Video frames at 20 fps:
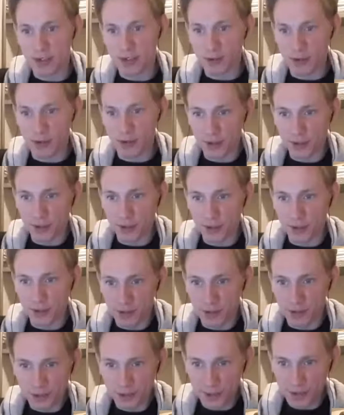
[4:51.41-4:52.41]
all
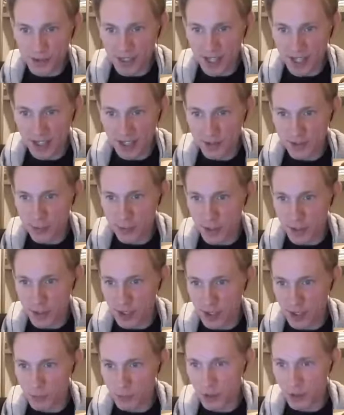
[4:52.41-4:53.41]
do together work on
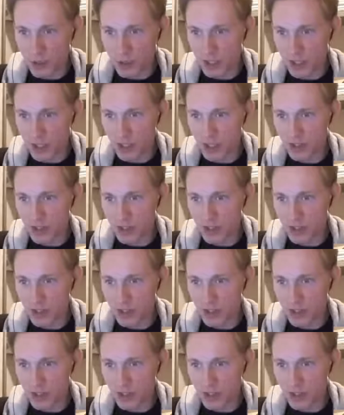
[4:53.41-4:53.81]
plotting